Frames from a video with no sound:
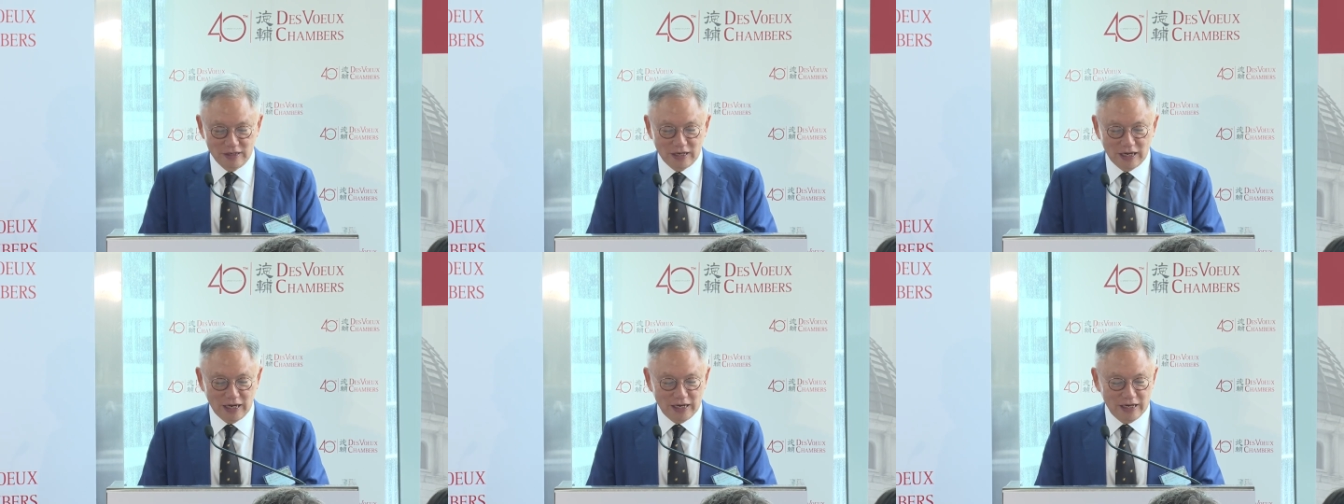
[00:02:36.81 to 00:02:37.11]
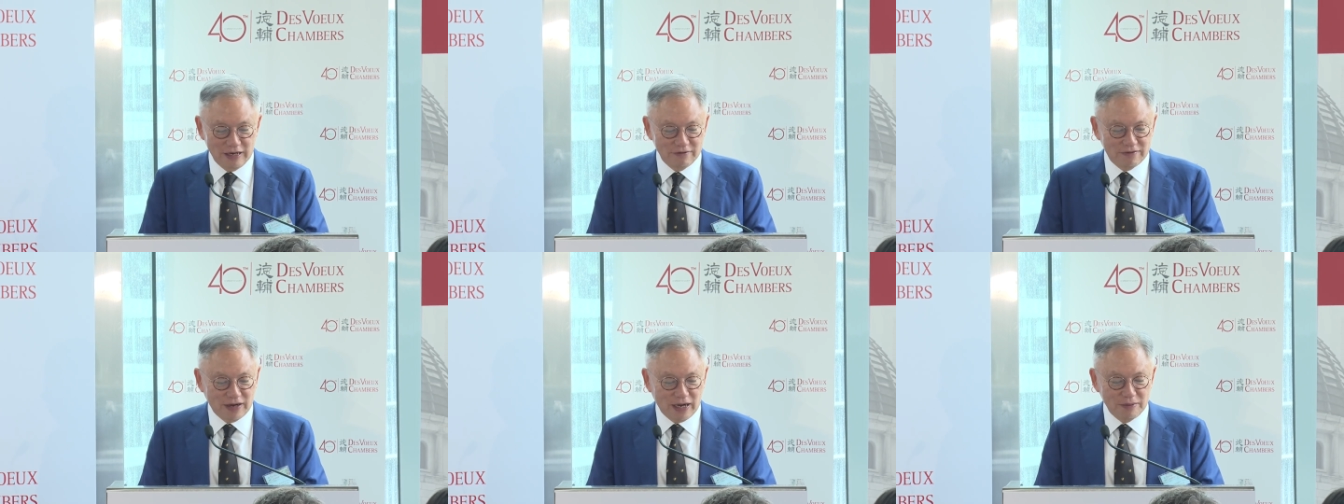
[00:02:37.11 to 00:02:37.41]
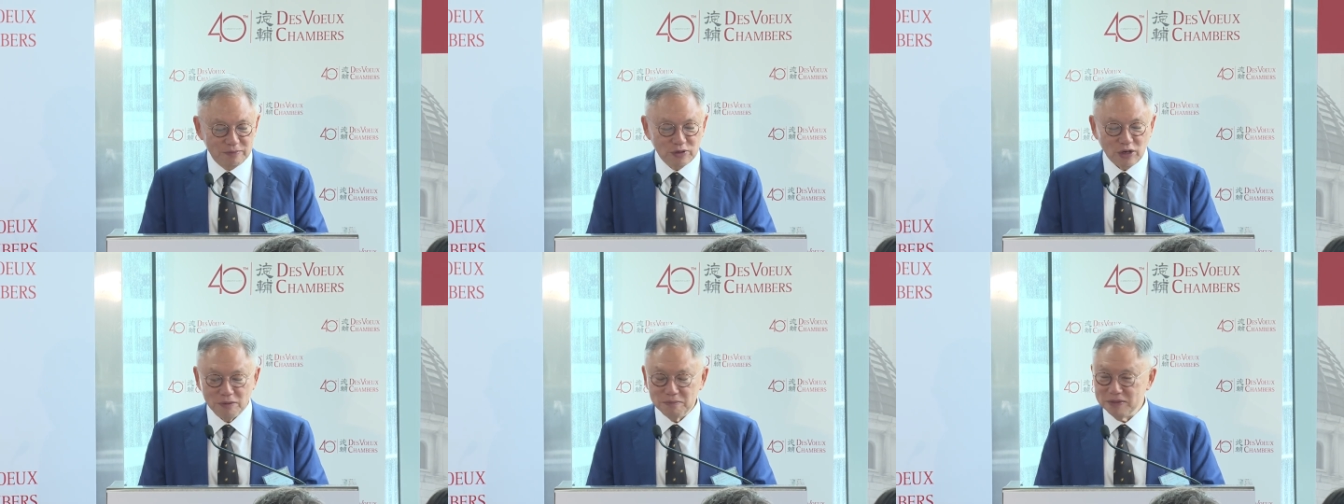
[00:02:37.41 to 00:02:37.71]
and if
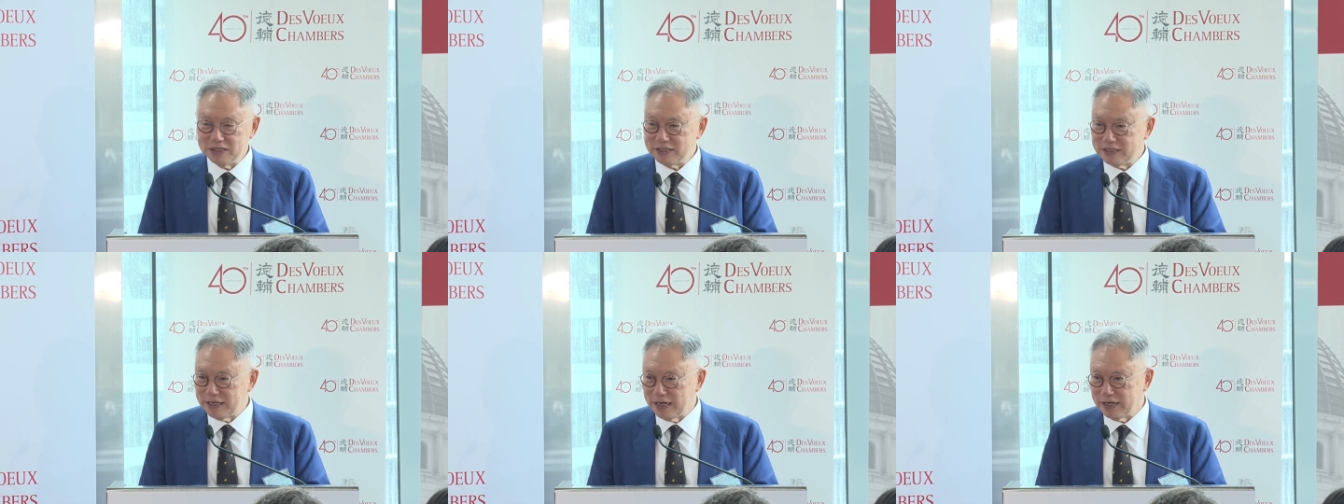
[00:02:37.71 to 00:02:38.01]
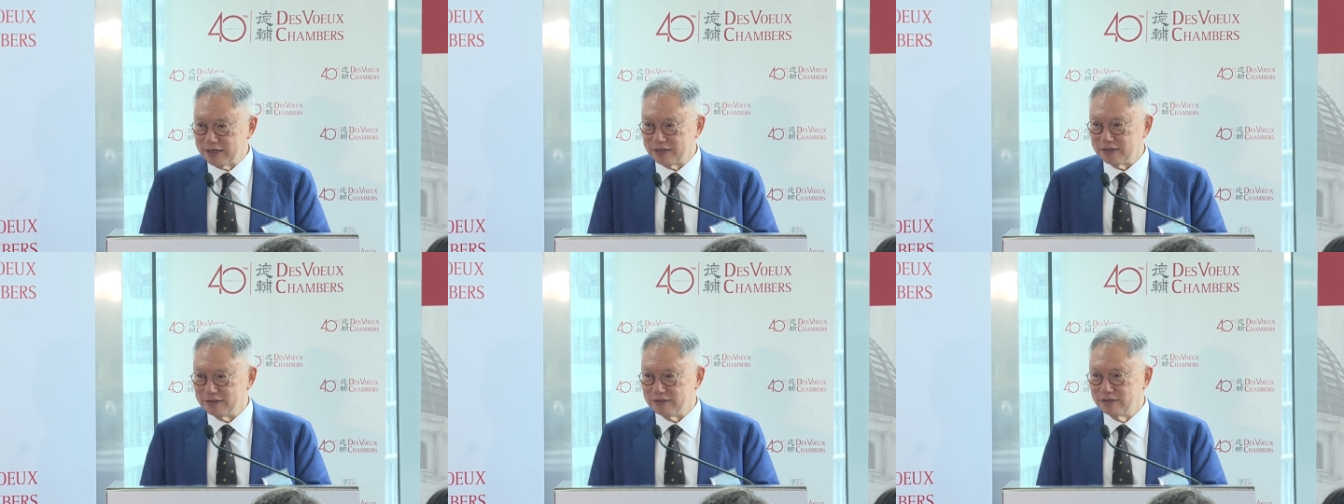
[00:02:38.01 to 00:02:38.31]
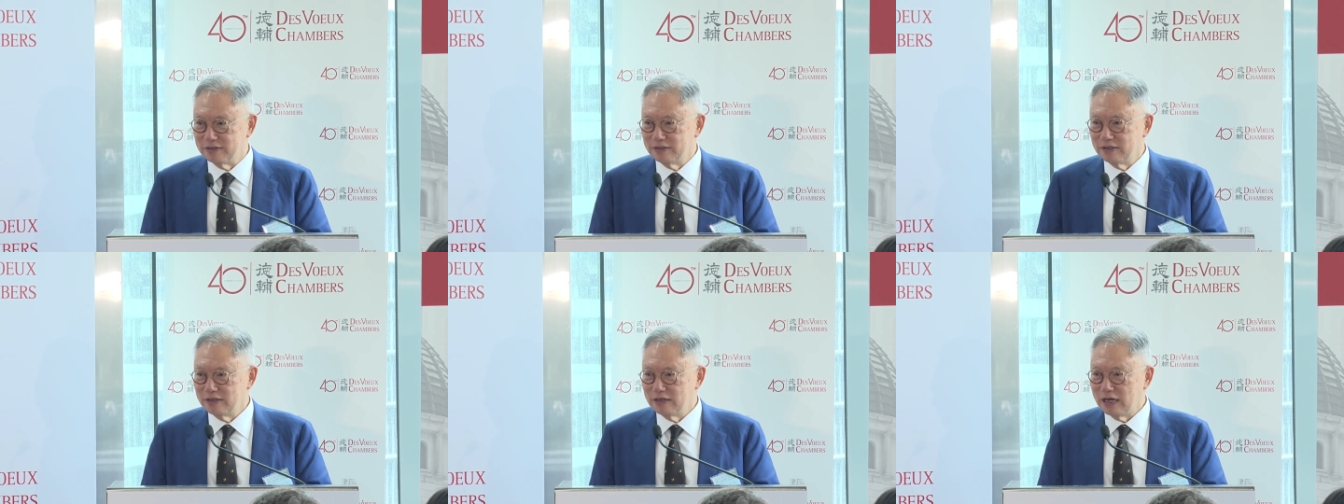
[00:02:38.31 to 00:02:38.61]
I'm not
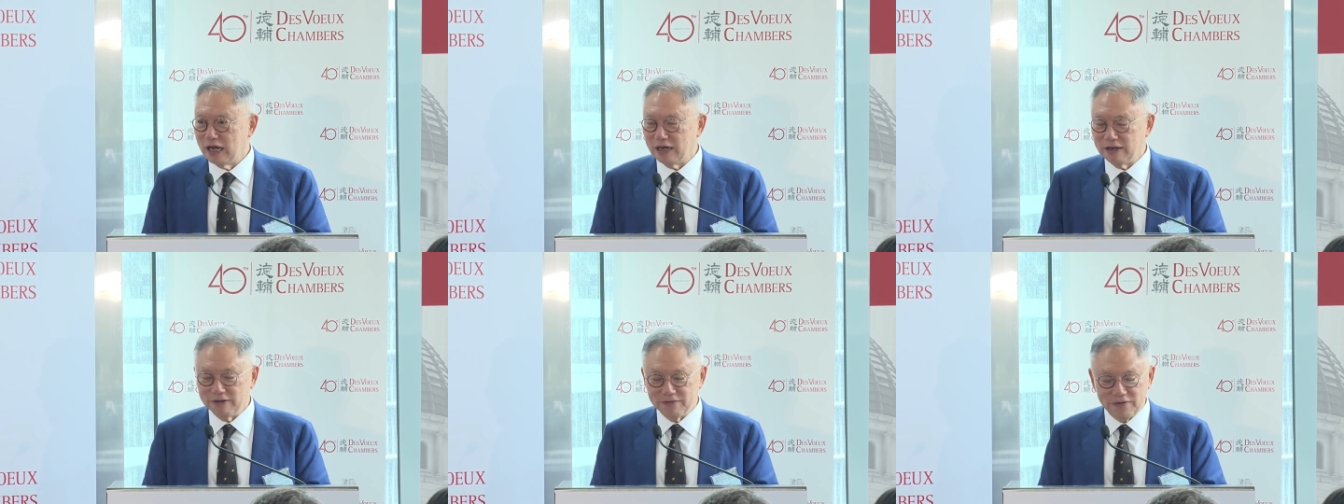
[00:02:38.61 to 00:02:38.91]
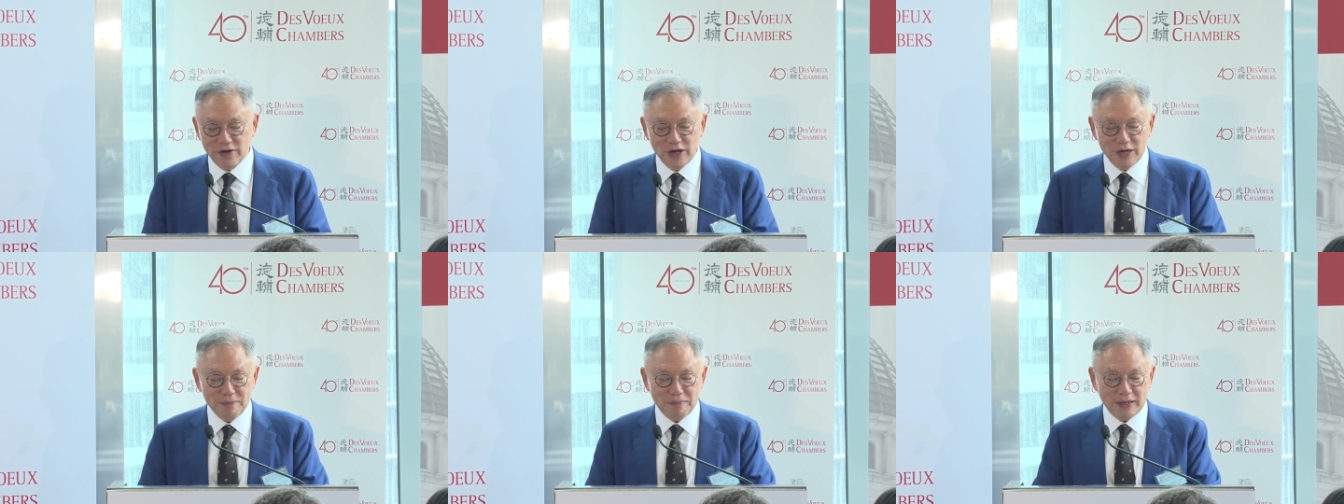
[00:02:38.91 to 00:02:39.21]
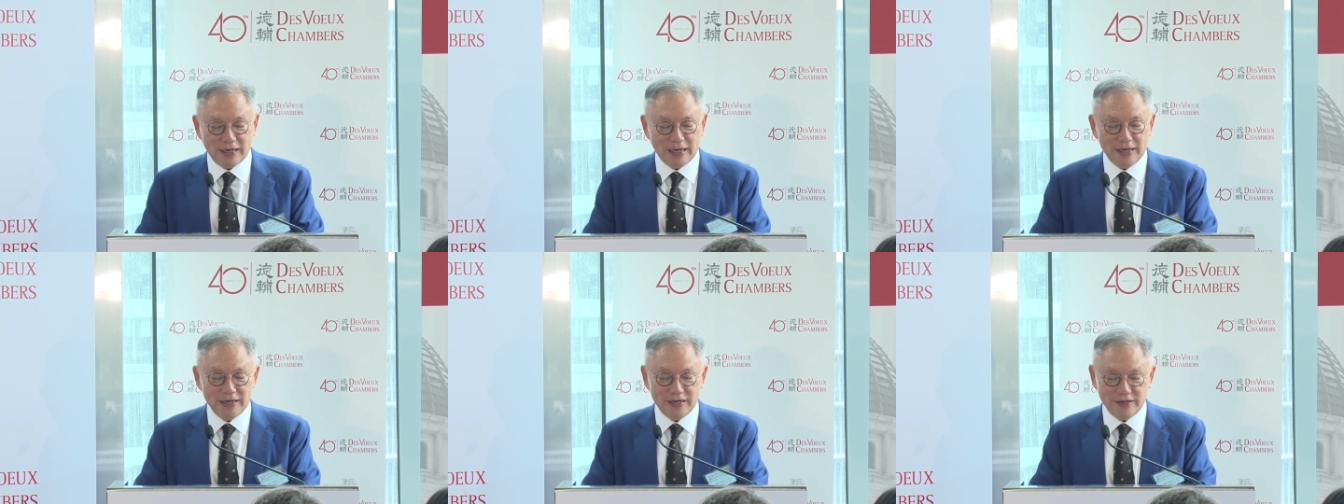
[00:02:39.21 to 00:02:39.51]
mistaken, at the very
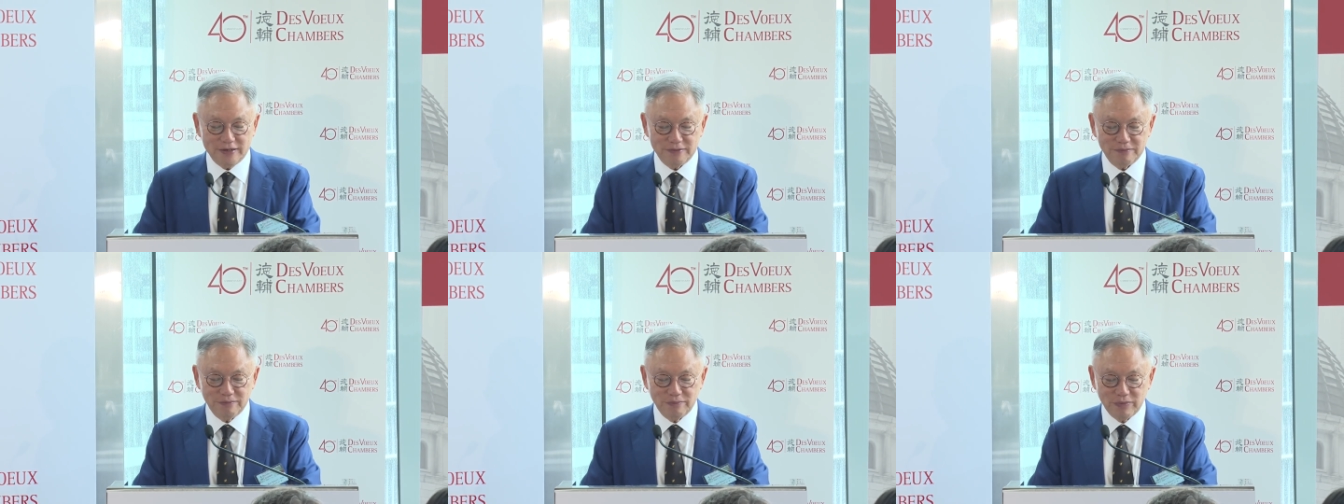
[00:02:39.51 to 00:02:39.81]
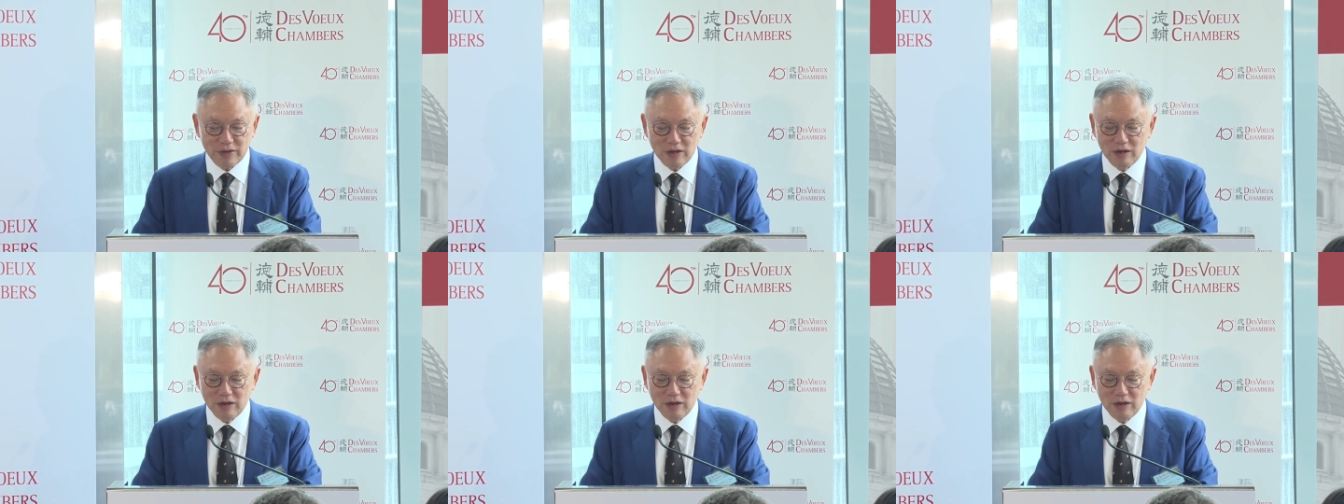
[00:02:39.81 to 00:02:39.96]
beginning,